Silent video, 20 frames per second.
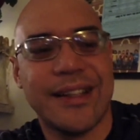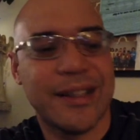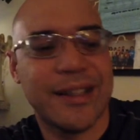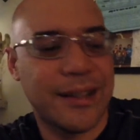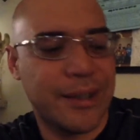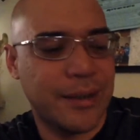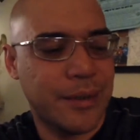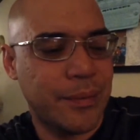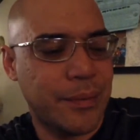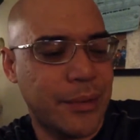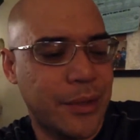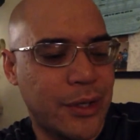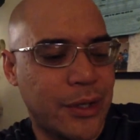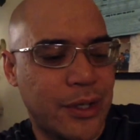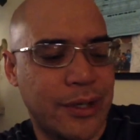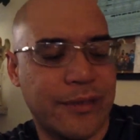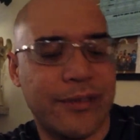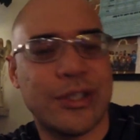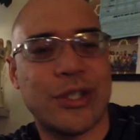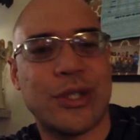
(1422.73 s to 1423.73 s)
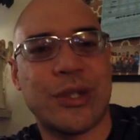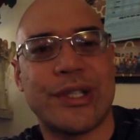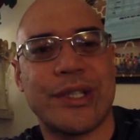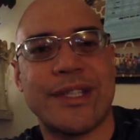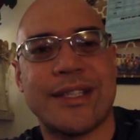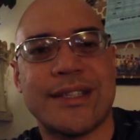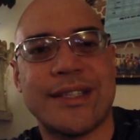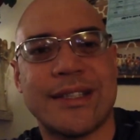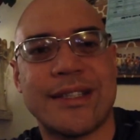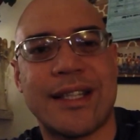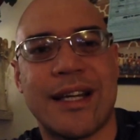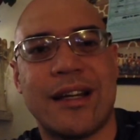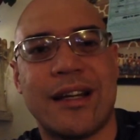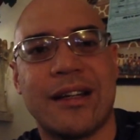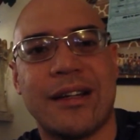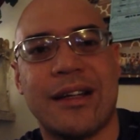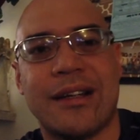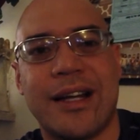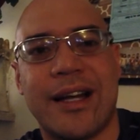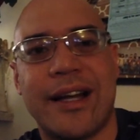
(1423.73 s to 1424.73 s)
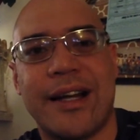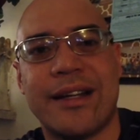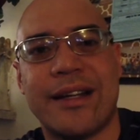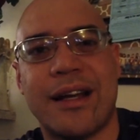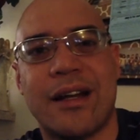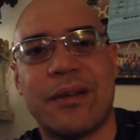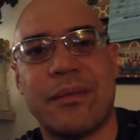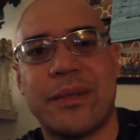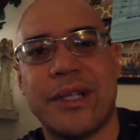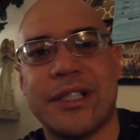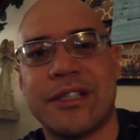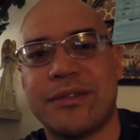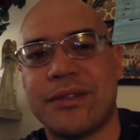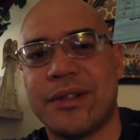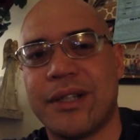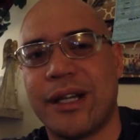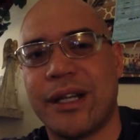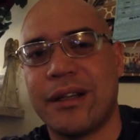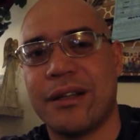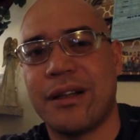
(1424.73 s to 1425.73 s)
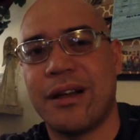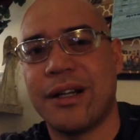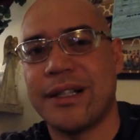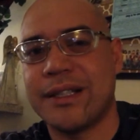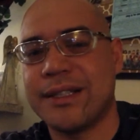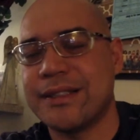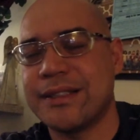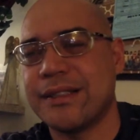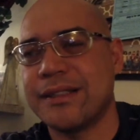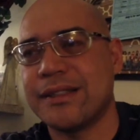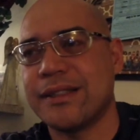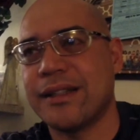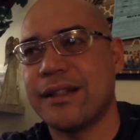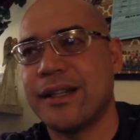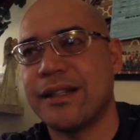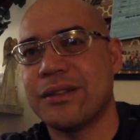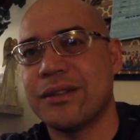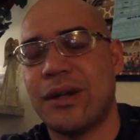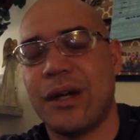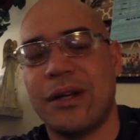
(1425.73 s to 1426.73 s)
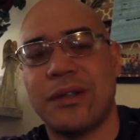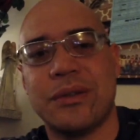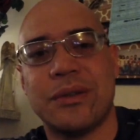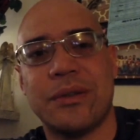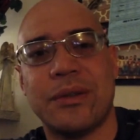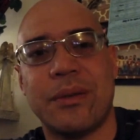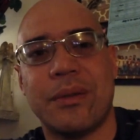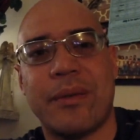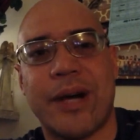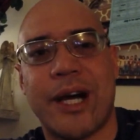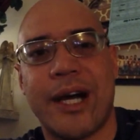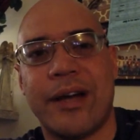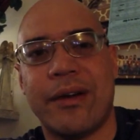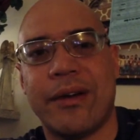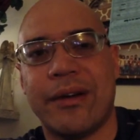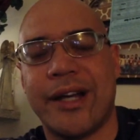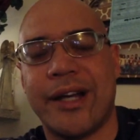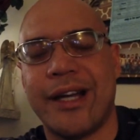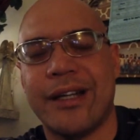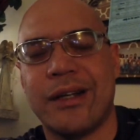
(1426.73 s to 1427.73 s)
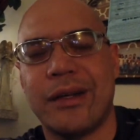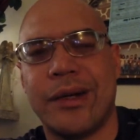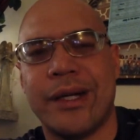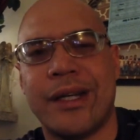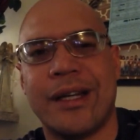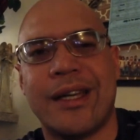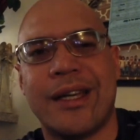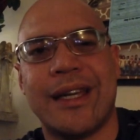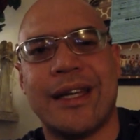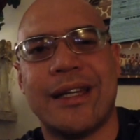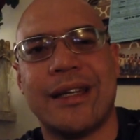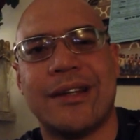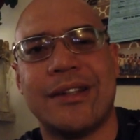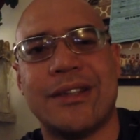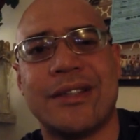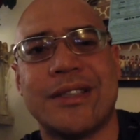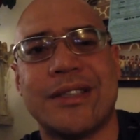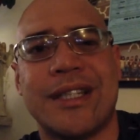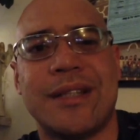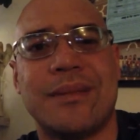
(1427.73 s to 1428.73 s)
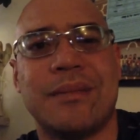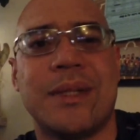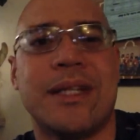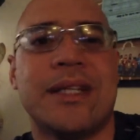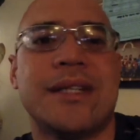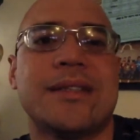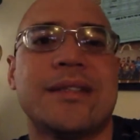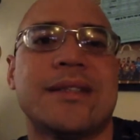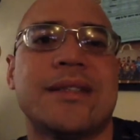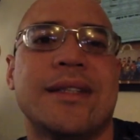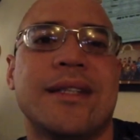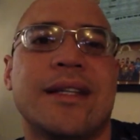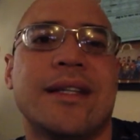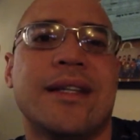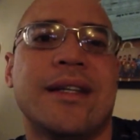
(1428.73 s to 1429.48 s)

I'm more of a short distance kind of guy, not much of a long distance guy. So I'll do the mile. I know I could get it under 10 minutes.